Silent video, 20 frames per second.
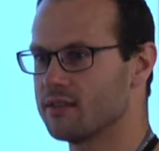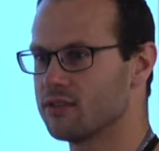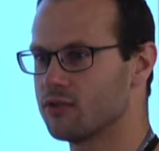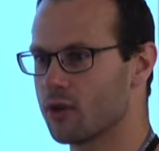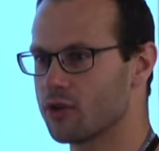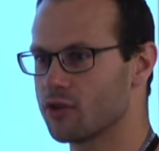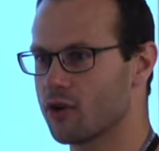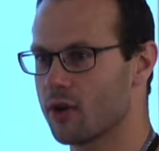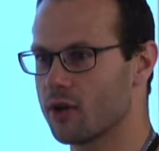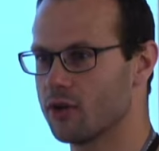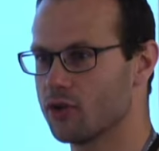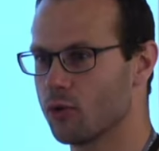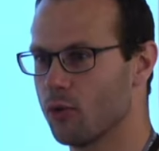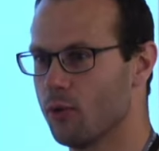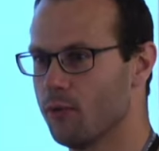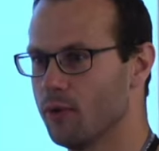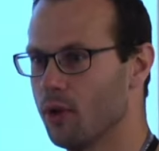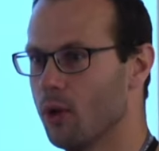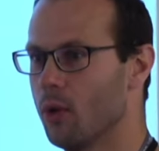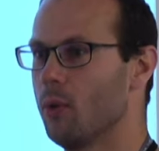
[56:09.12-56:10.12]
structured control
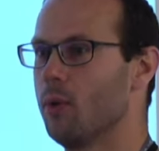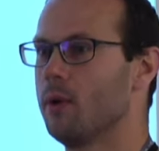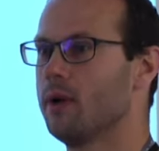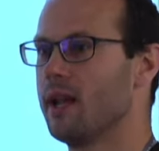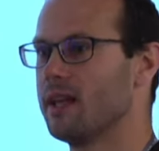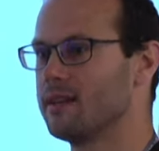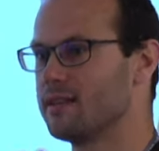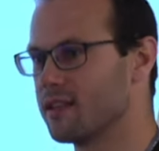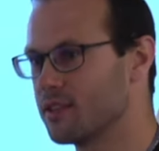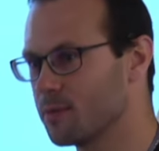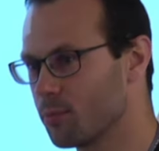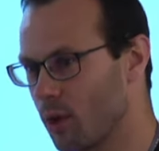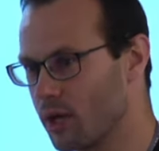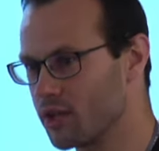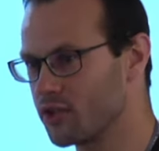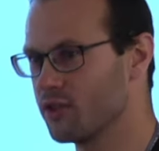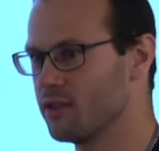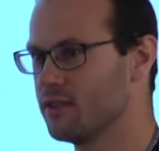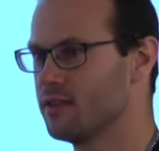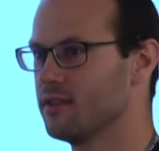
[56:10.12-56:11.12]
flow, has
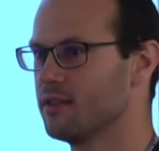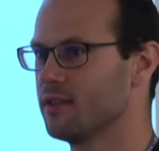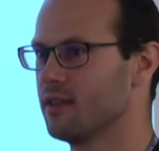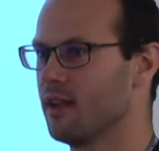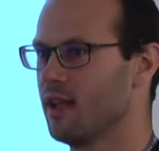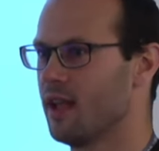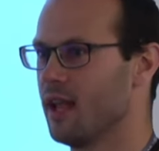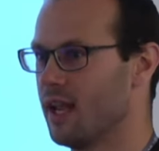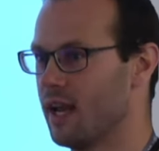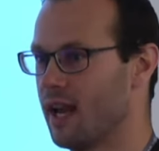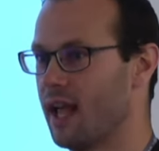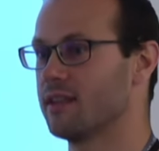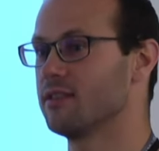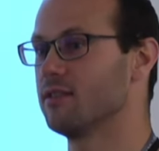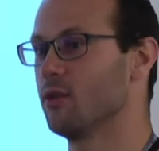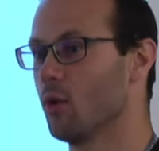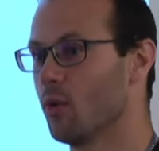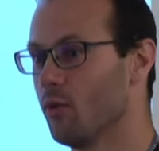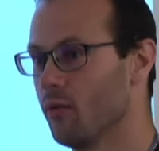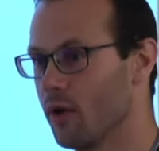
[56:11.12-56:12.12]
expressions, and has
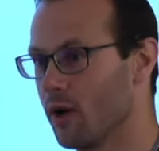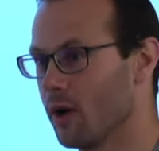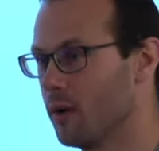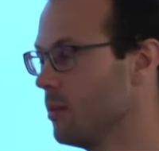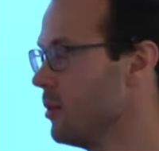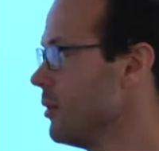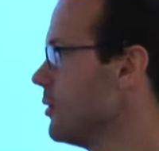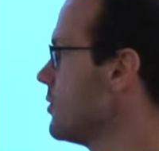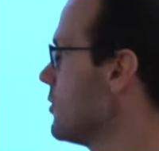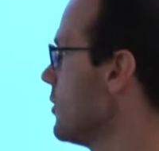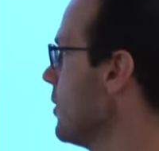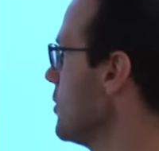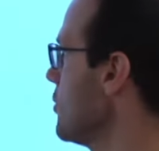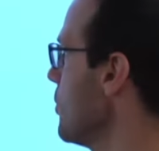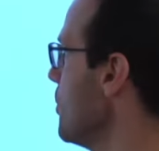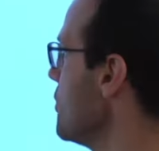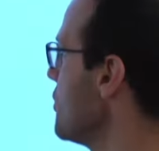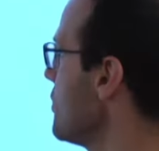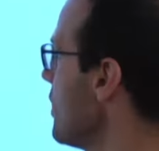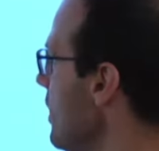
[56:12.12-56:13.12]
local variables. So
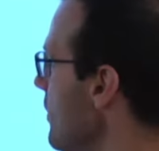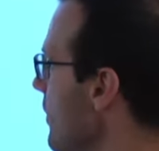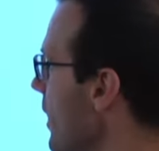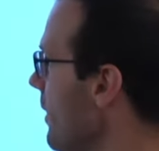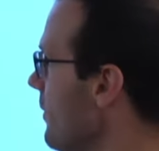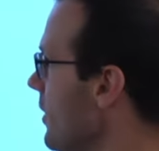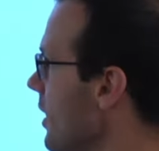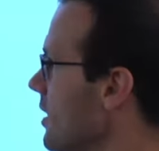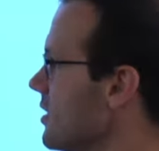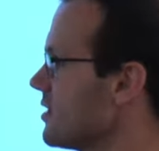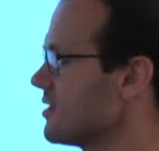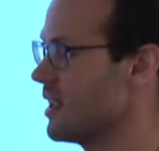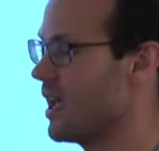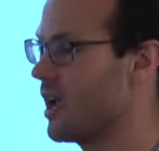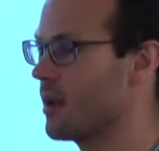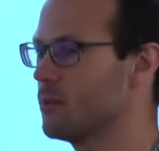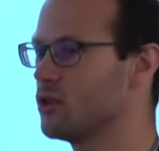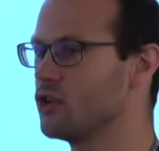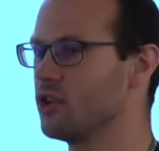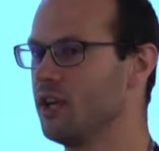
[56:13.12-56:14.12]
instead of having a stack
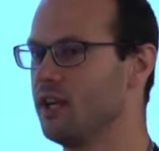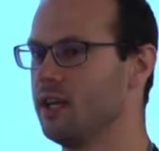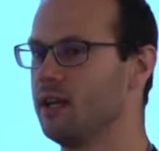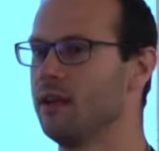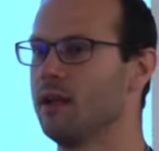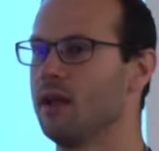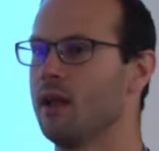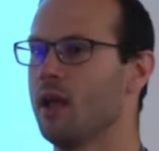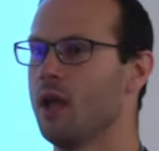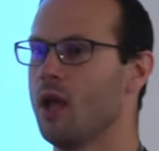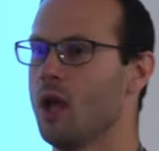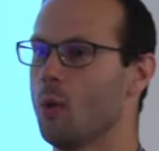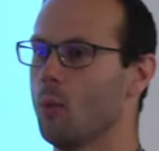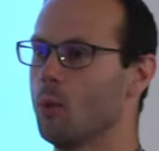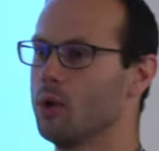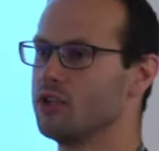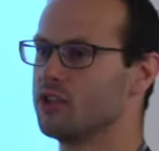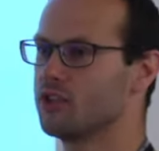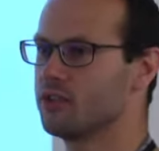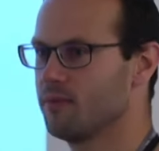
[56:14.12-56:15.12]
machine,
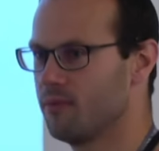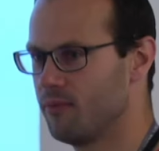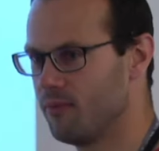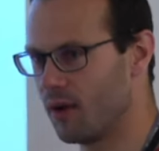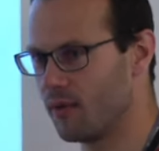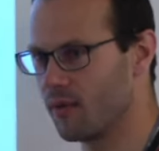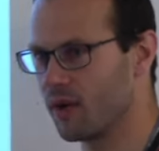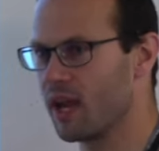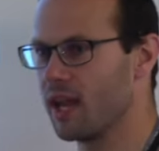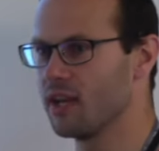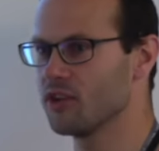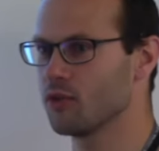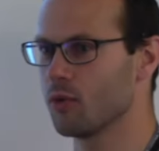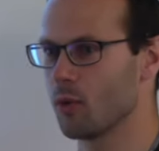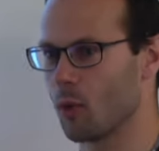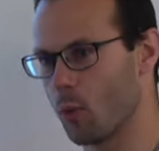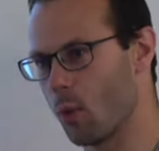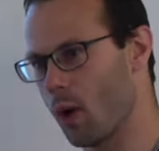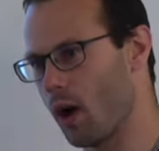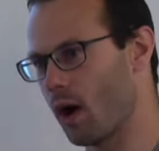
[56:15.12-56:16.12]
which verification
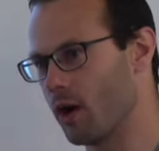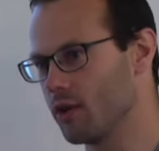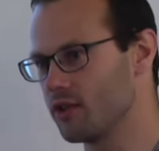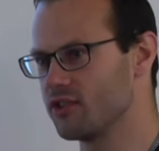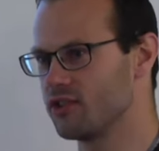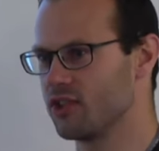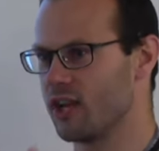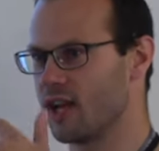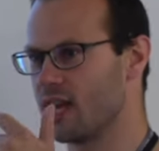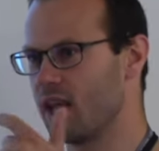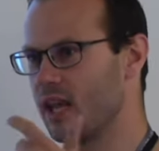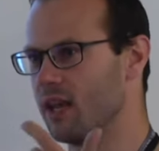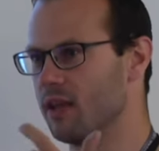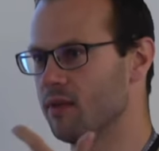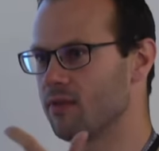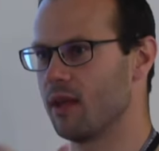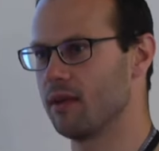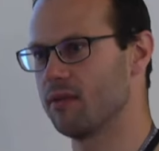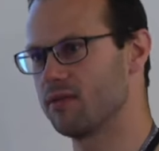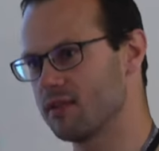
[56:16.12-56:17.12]
requires checking
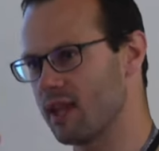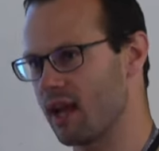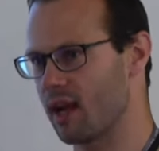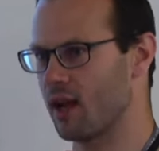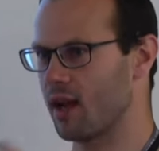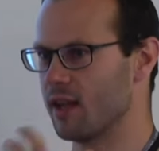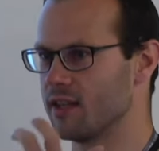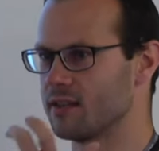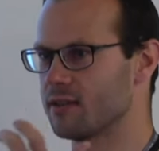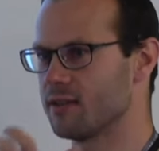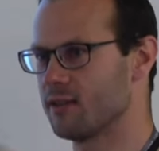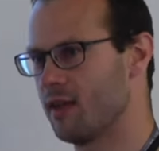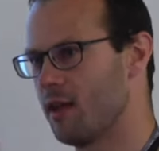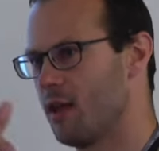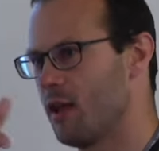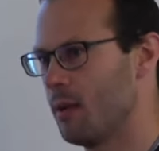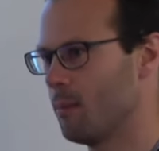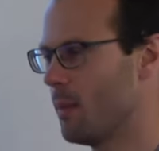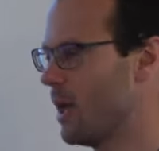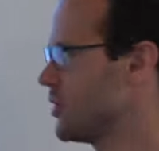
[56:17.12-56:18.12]
that stack heights
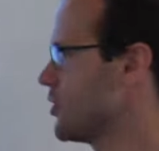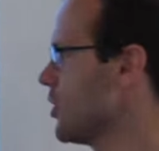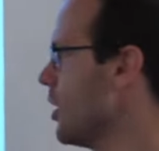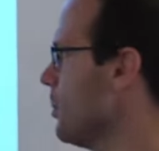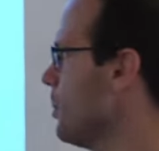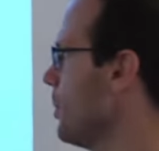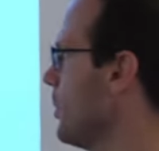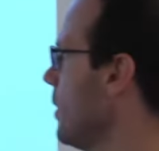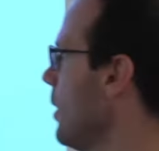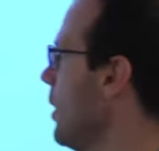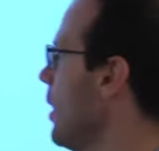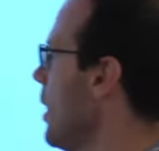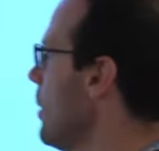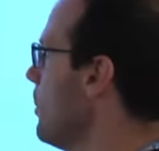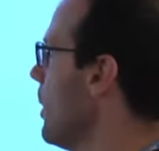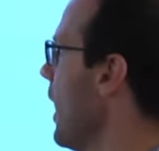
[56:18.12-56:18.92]
match up. By